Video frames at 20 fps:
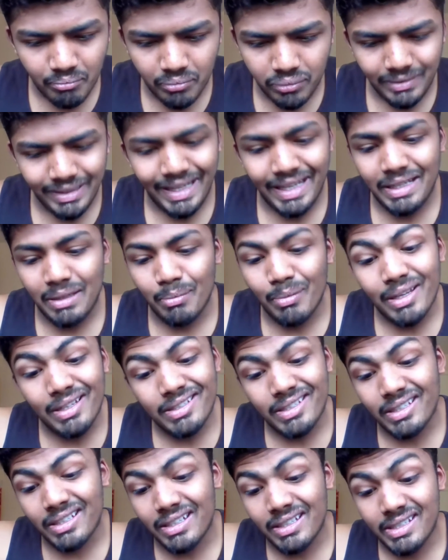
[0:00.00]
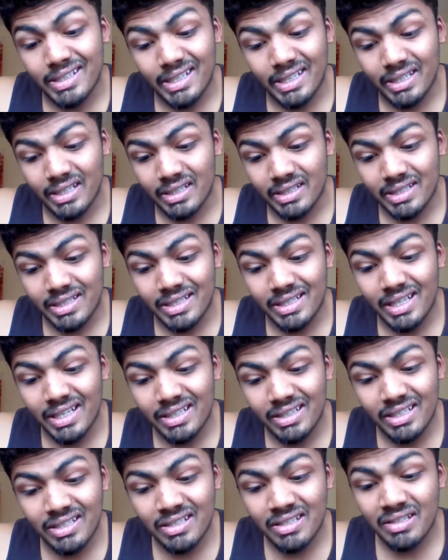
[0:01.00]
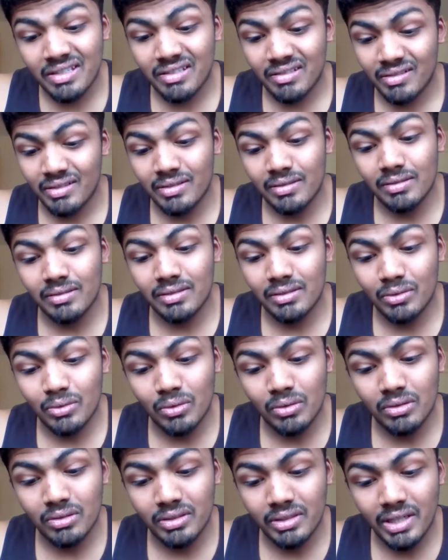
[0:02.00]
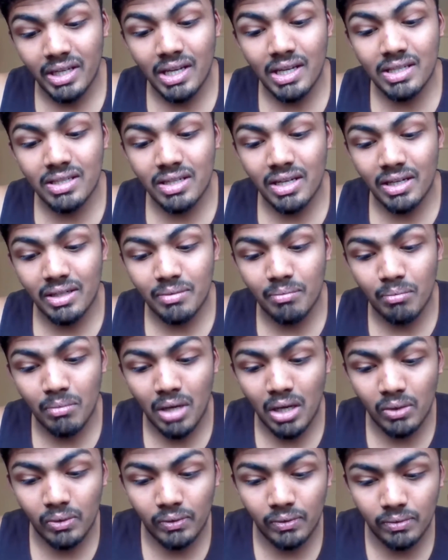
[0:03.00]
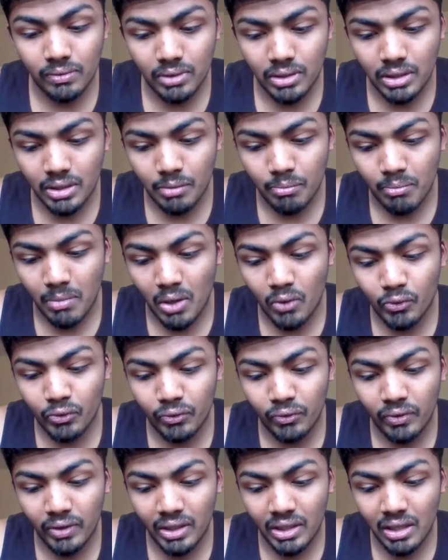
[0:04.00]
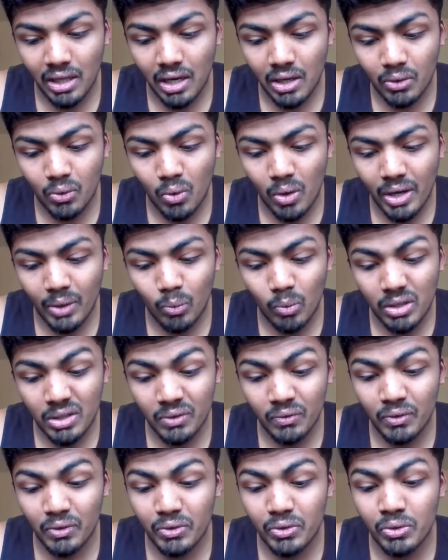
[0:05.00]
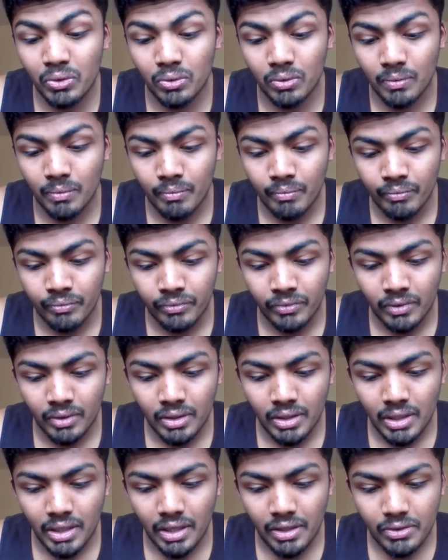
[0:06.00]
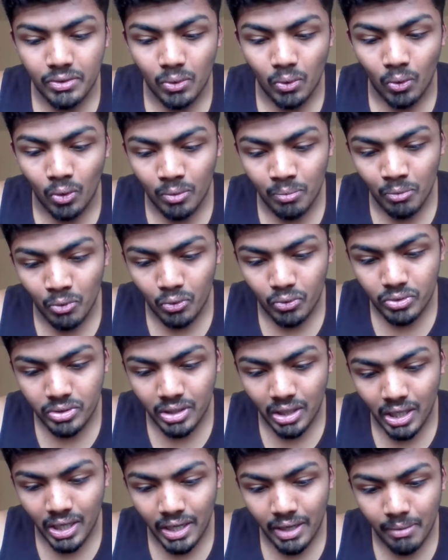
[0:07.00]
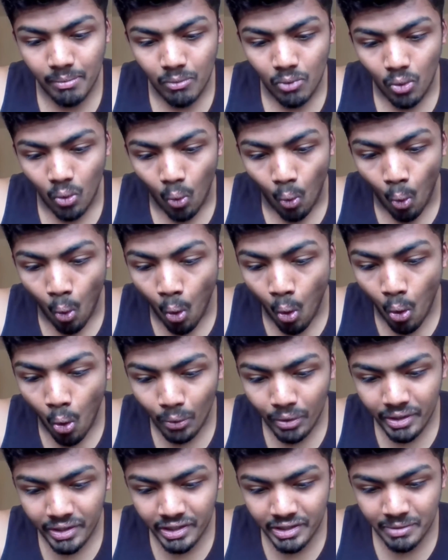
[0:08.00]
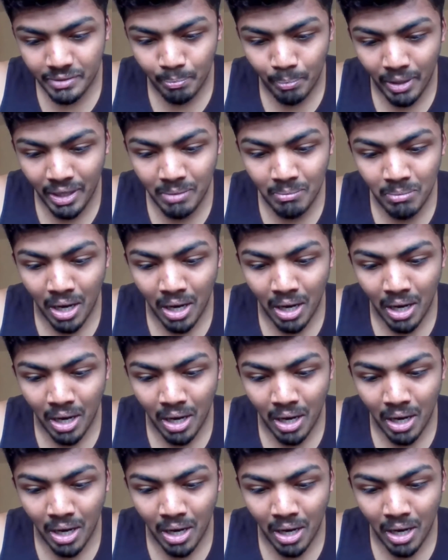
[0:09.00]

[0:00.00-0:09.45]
lady basically says, hey, this is taste and mouth feel are quite wonderful too. It's almost time. Oh, it's Big